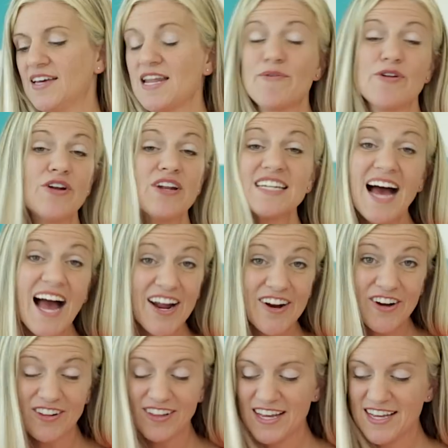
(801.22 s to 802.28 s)
Now we don't need to
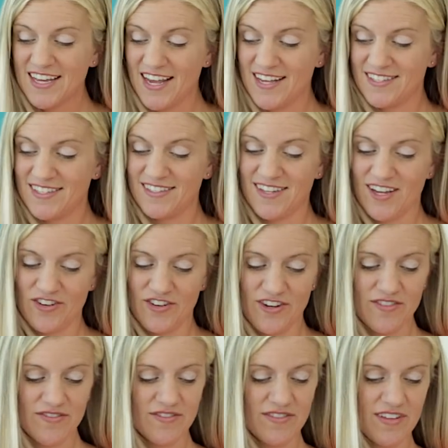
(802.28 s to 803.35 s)
iron our leg casings
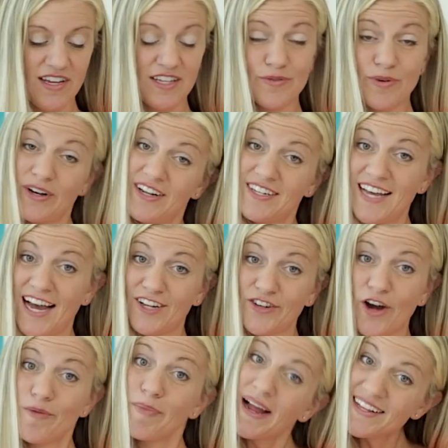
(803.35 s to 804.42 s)
under because we're gonna
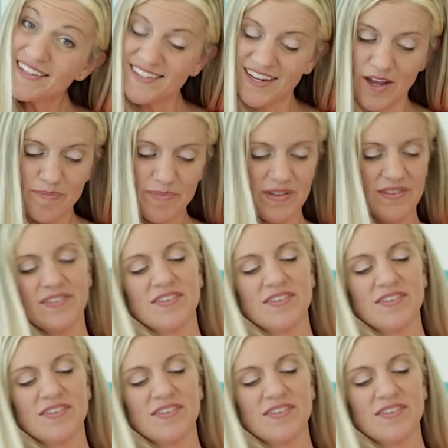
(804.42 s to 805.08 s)
attach our bias tape.